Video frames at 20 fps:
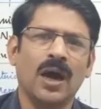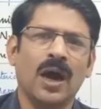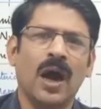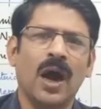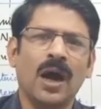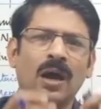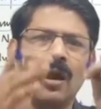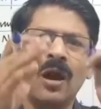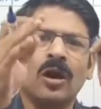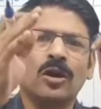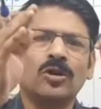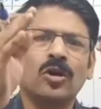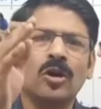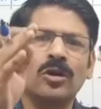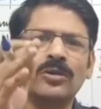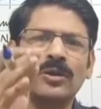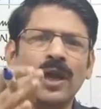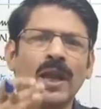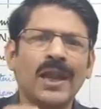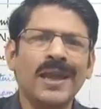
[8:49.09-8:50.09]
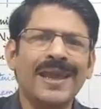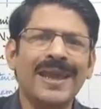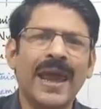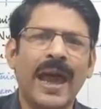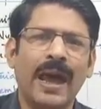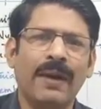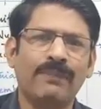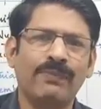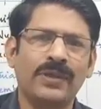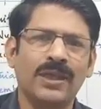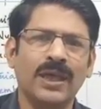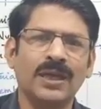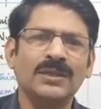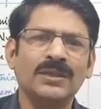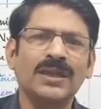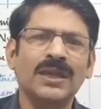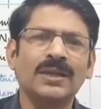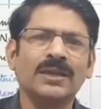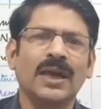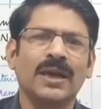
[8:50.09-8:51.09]
are totally
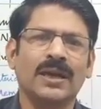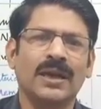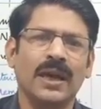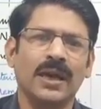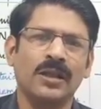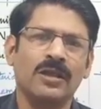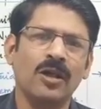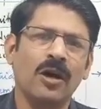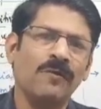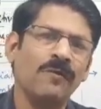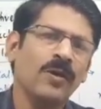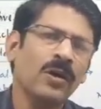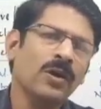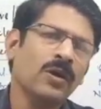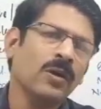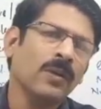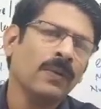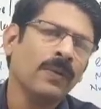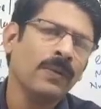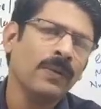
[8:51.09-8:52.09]
absent in the case of